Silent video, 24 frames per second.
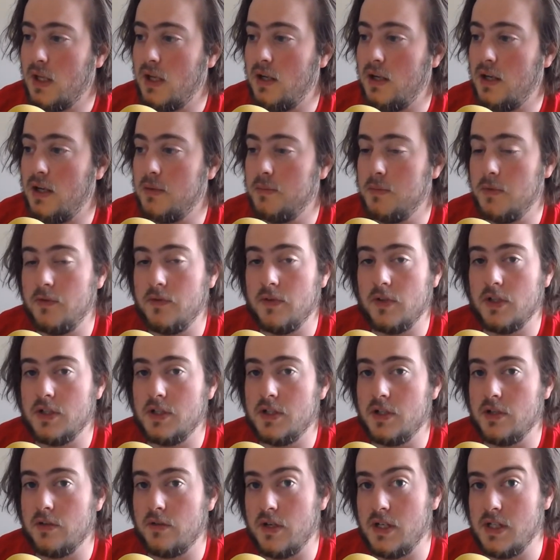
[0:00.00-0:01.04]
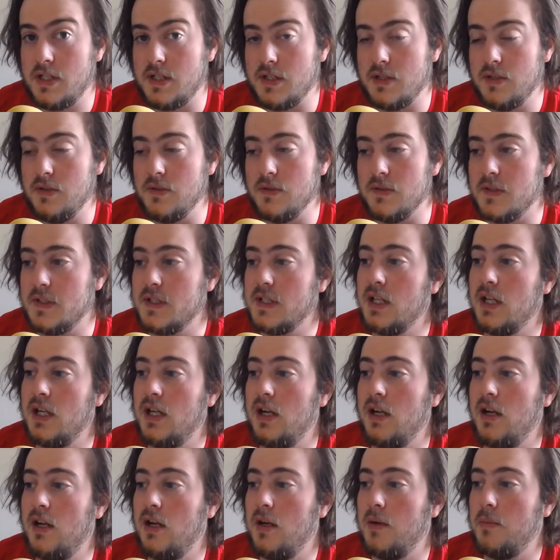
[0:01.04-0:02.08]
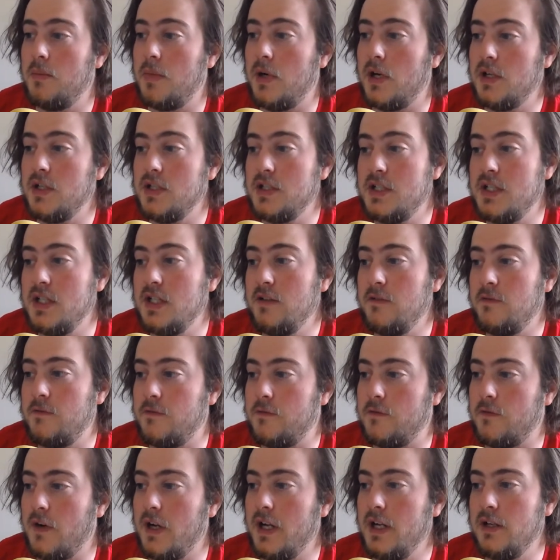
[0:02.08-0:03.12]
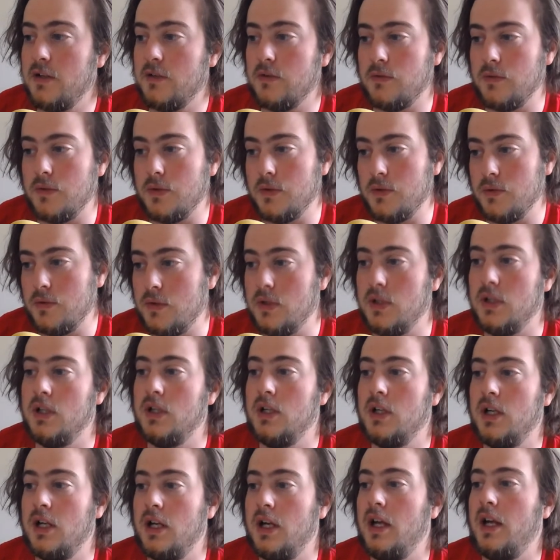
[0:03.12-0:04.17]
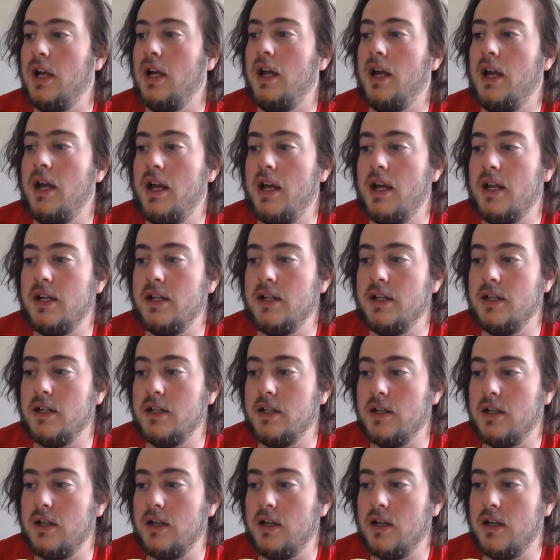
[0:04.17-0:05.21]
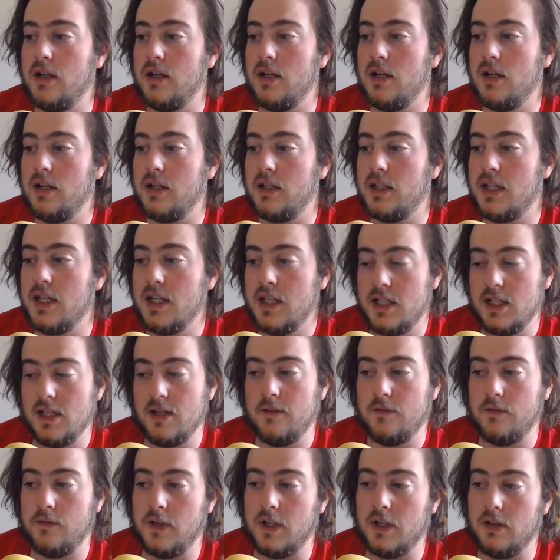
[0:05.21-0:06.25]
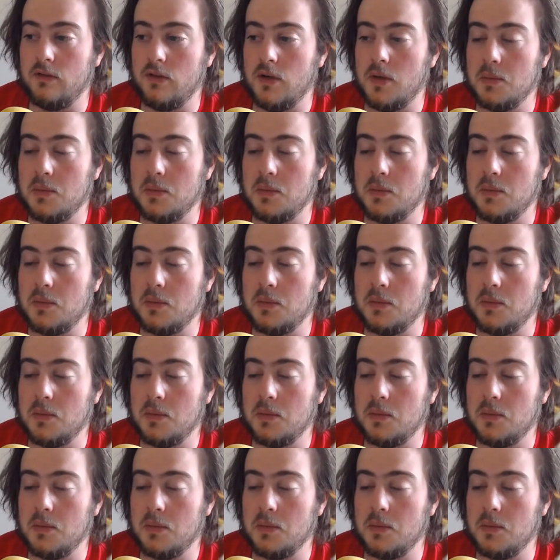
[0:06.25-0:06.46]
moving on to the grade 2s, Punching Franguru and Kicking Frangaru.